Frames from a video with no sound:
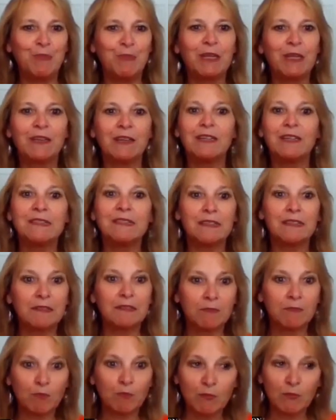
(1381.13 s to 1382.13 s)
Because
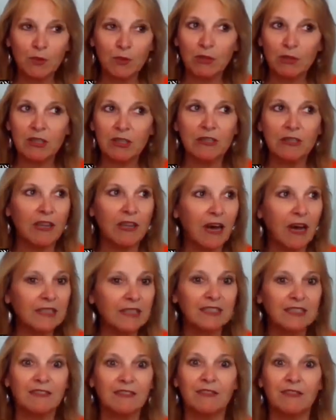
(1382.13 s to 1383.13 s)
there's
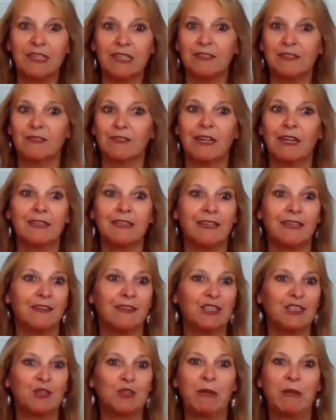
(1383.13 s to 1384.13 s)
lots of us right now
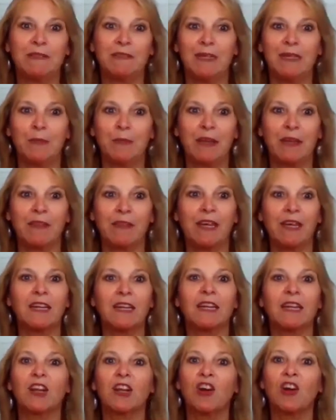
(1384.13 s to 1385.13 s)
in this pandemic that
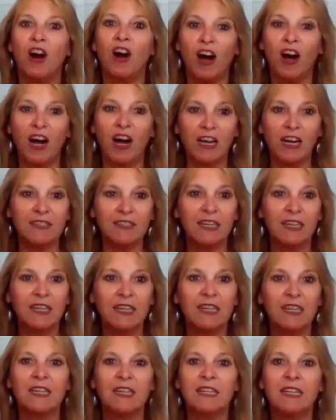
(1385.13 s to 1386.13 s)
get caught
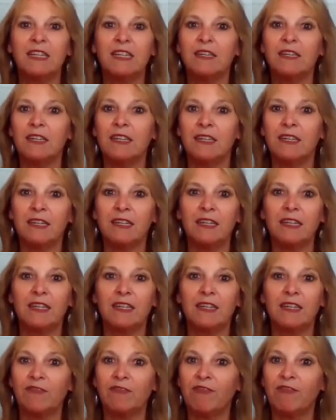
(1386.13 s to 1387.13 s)

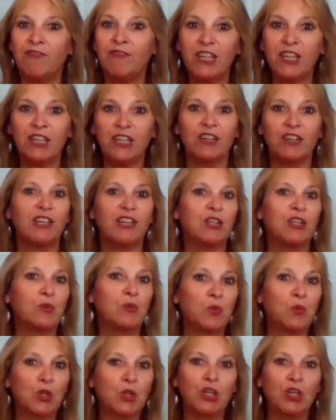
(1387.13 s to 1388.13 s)
in fear
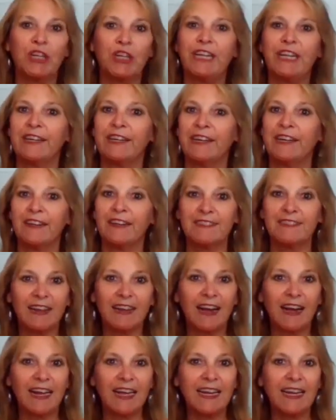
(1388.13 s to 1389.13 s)
and worry and
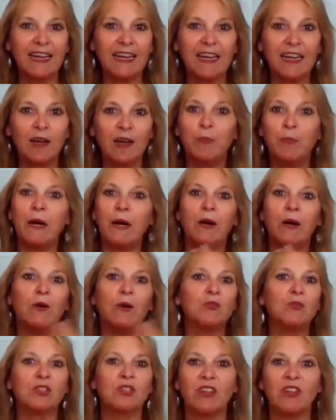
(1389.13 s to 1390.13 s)
anxiety
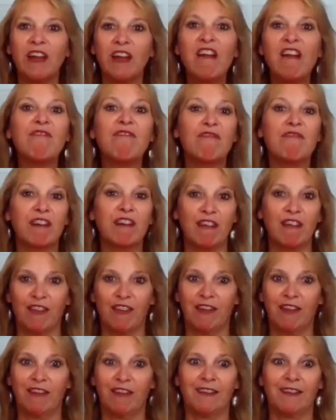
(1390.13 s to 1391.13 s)
about everything,